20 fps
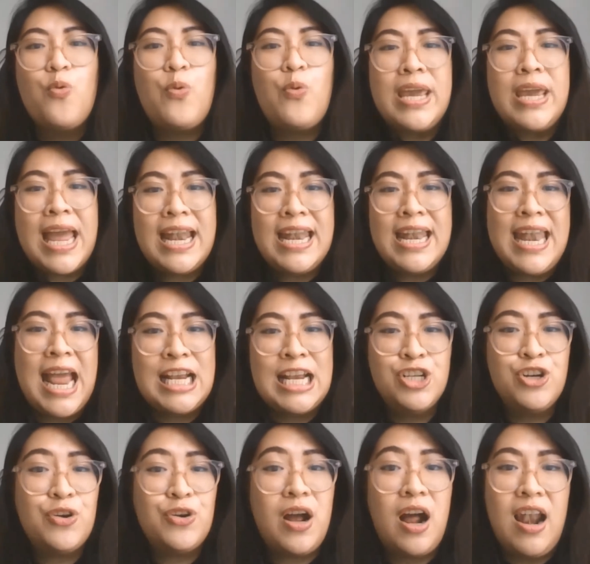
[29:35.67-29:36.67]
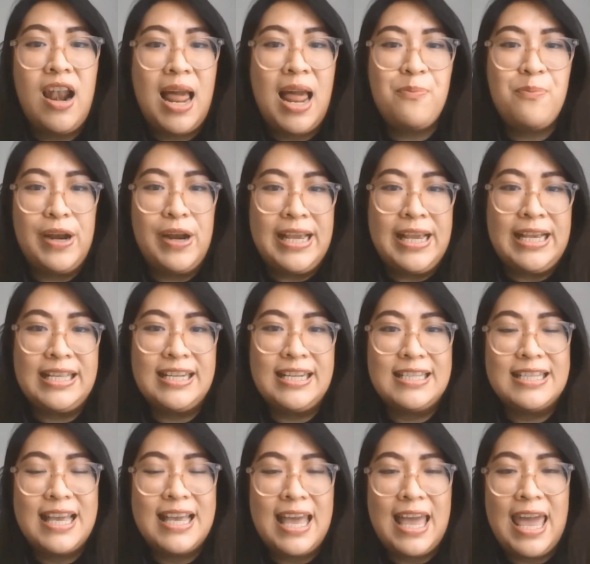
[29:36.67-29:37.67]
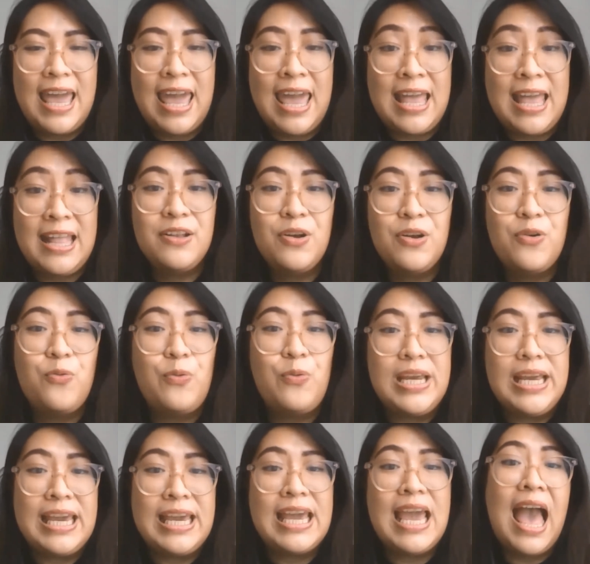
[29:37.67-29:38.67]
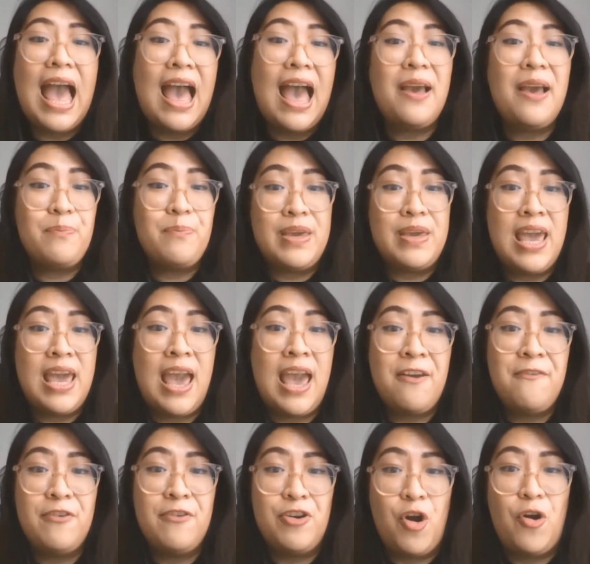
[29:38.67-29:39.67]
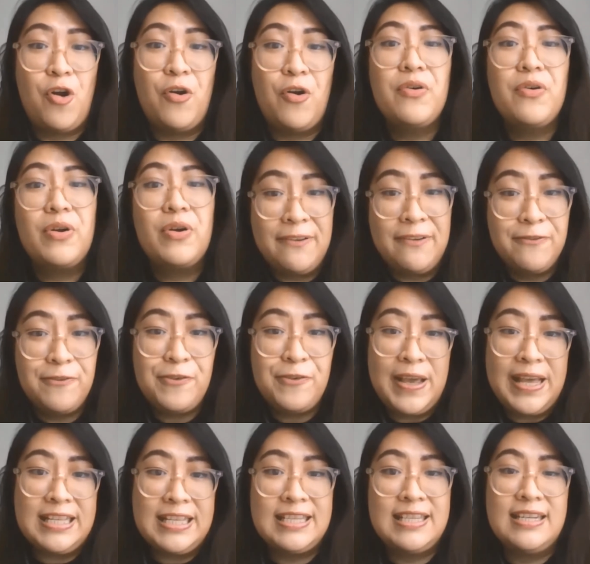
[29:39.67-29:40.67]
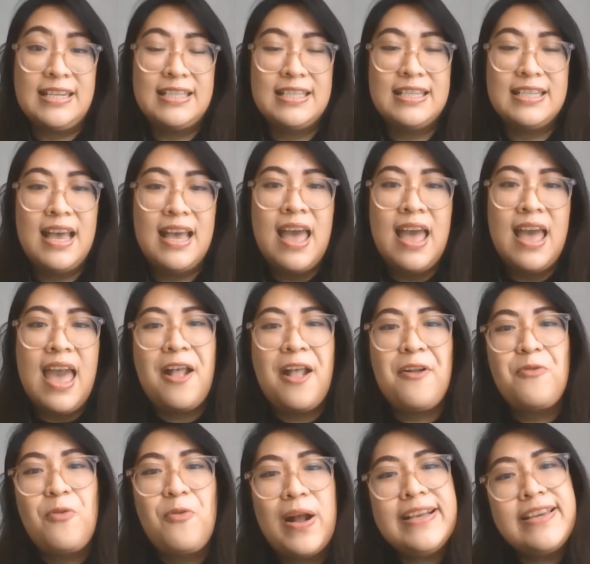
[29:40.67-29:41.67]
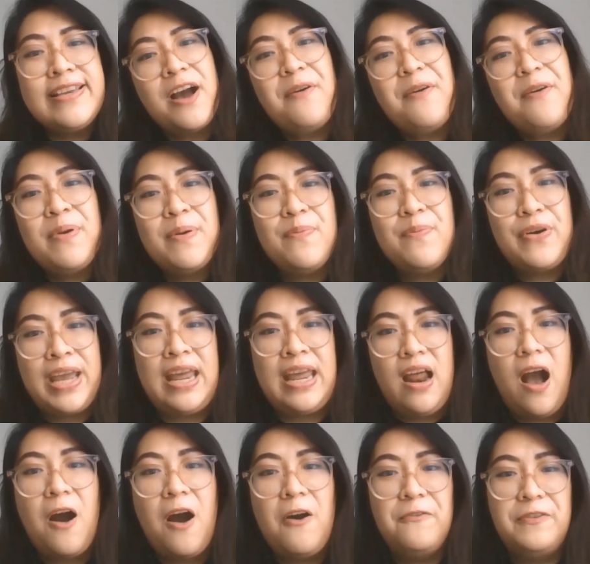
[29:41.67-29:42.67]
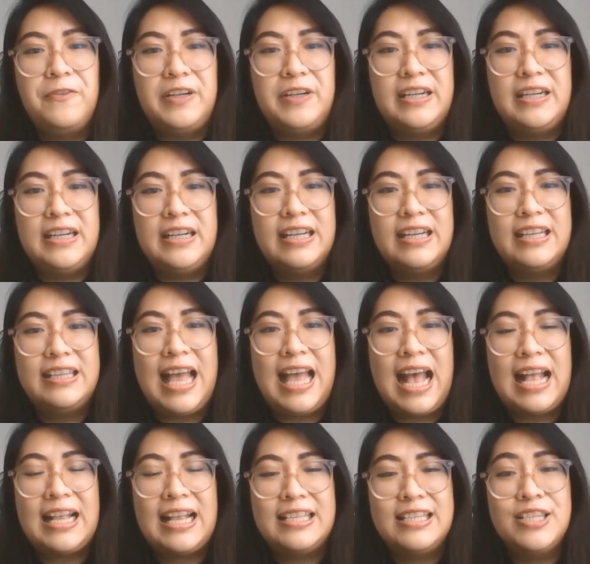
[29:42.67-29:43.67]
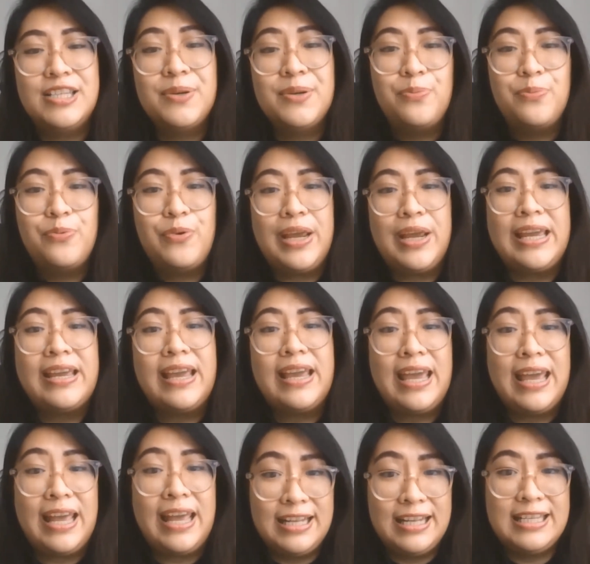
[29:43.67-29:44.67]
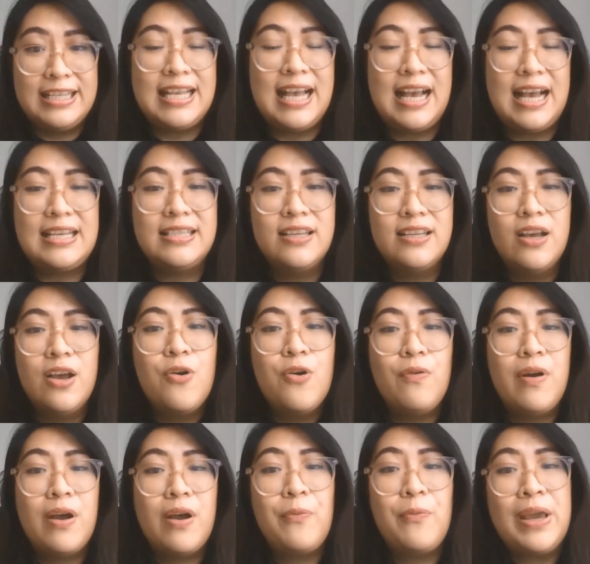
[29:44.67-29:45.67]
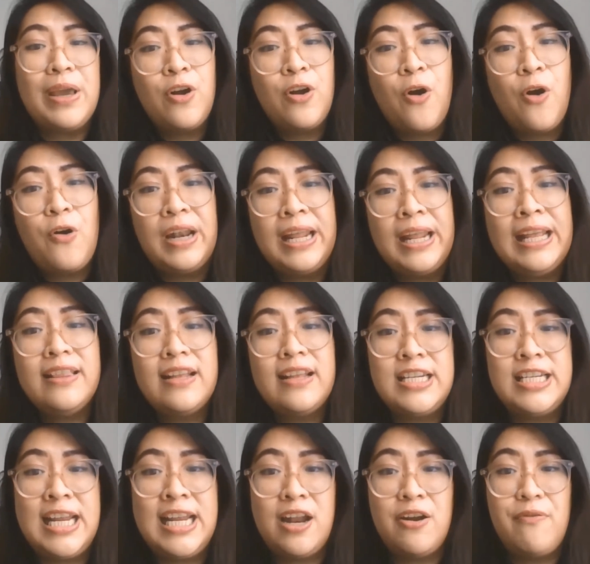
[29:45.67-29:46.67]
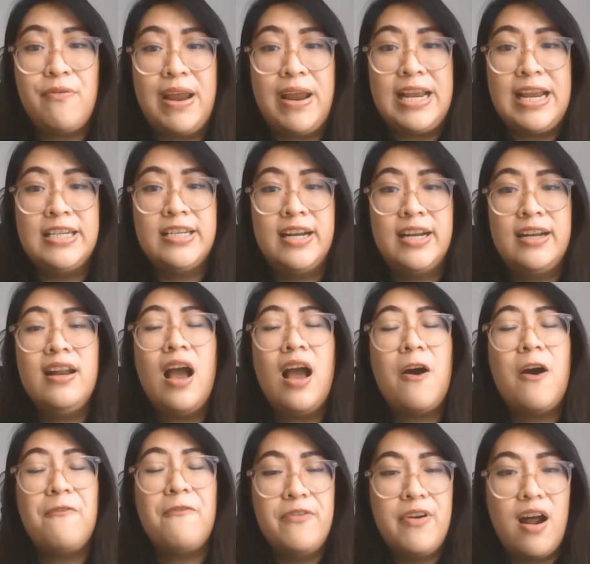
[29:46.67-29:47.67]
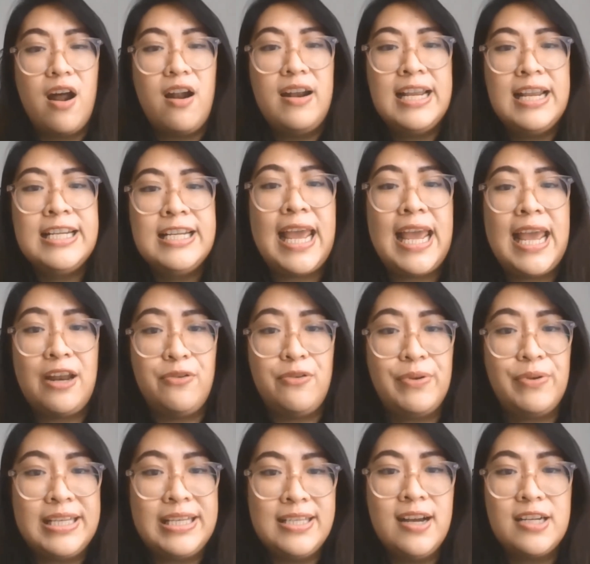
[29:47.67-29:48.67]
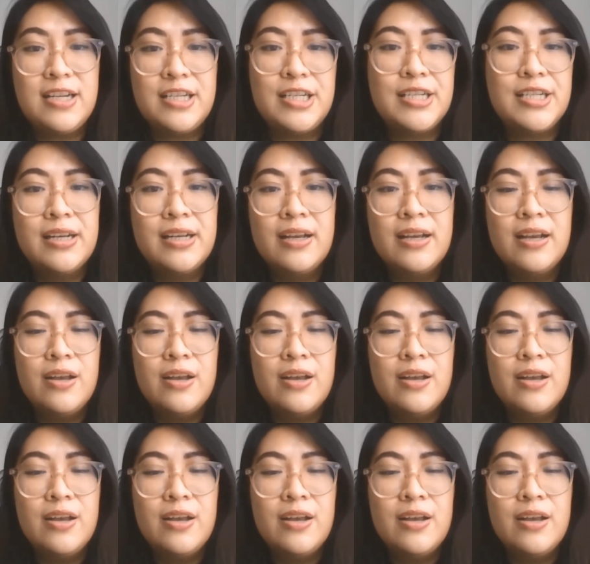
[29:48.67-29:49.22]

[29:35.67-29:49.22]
We are natural collaborators and we are behavioral influencers. And what young people can offer that to bring insights, where we call it the generation of knowledge and research.